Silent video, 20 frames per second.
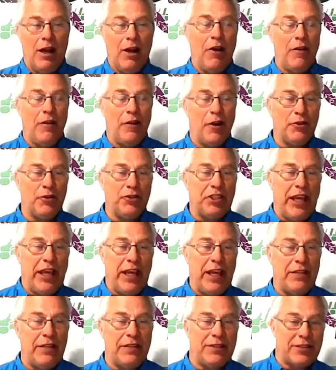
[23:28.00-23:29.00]
uh, on
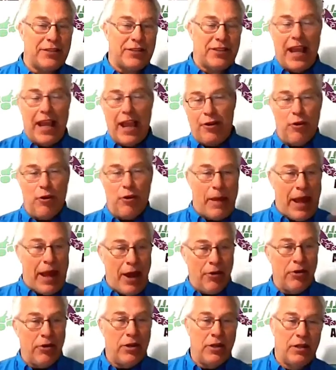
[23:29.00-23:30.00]
those days, scatter
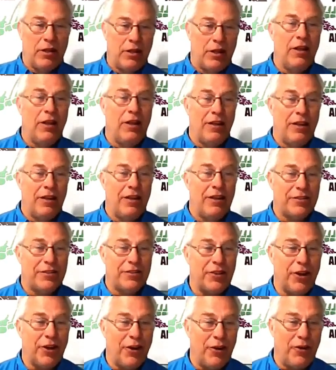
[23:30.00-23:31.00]
them out.
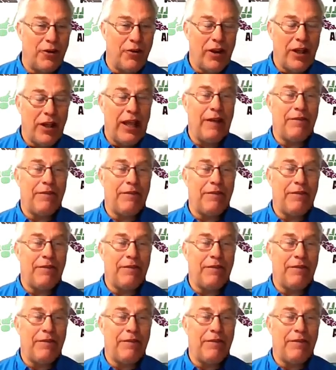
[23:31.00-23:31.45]
So